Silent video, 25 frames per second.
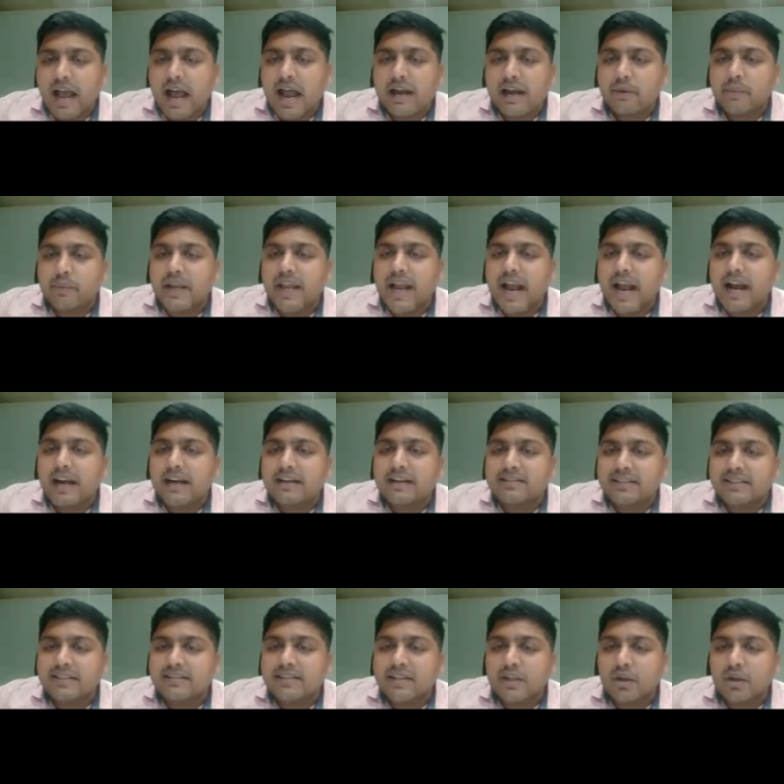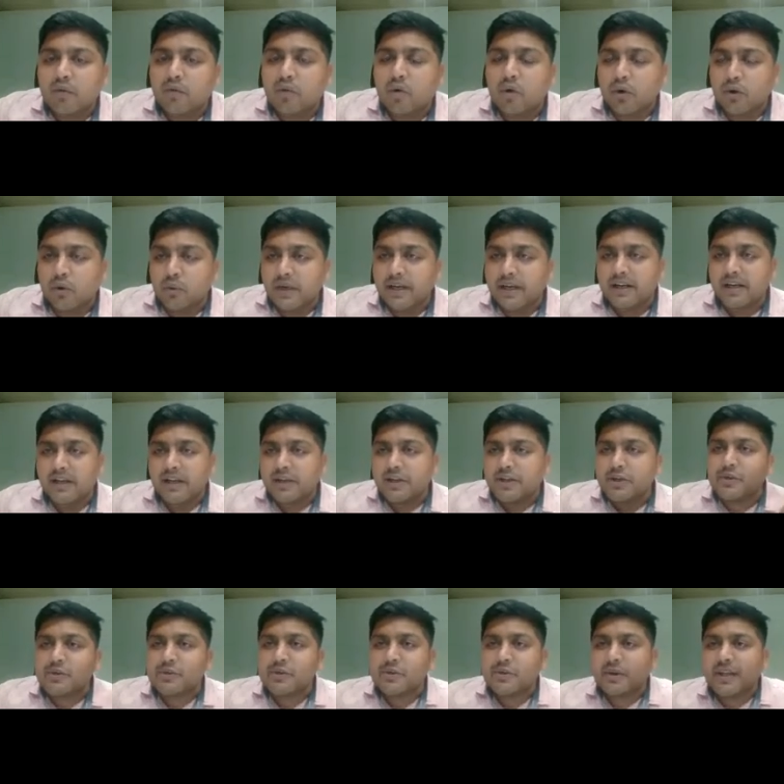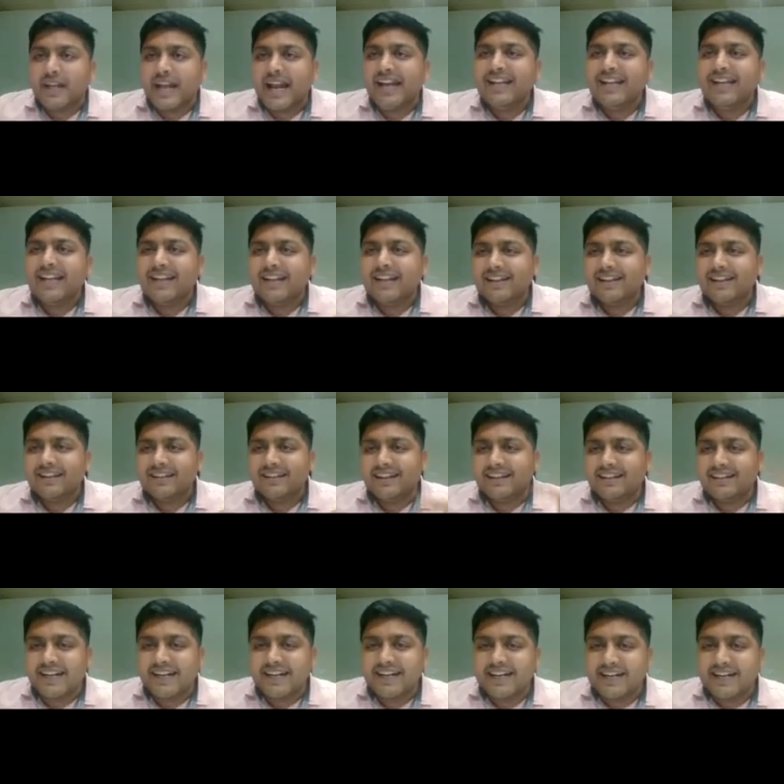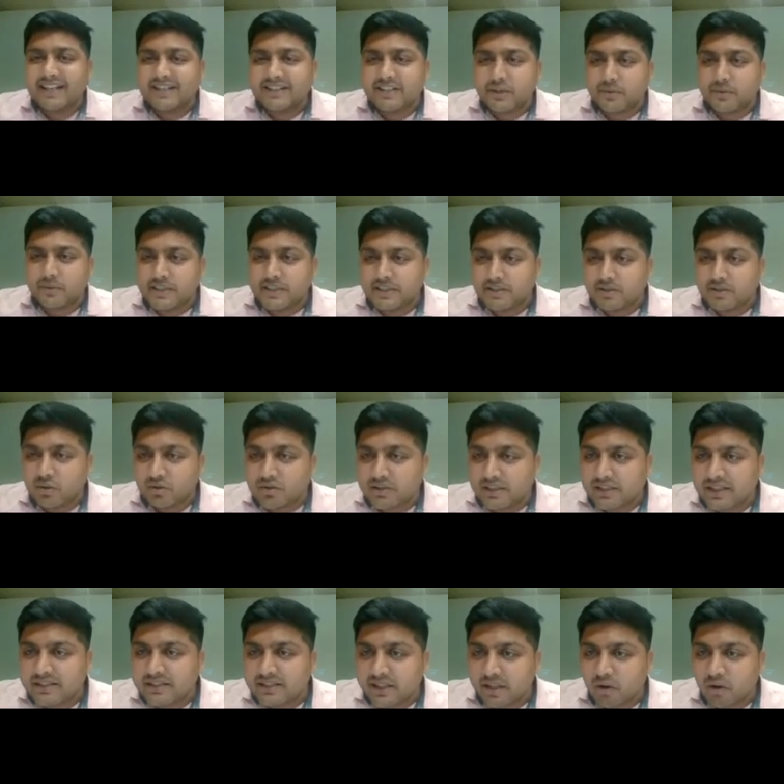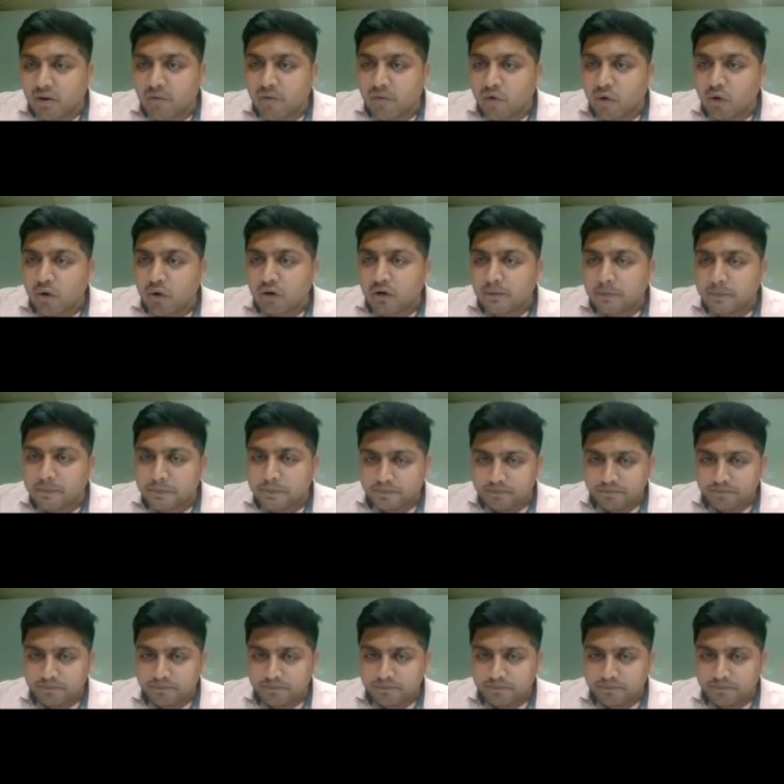and we add 604 to it, you should get the traded COGS. So 604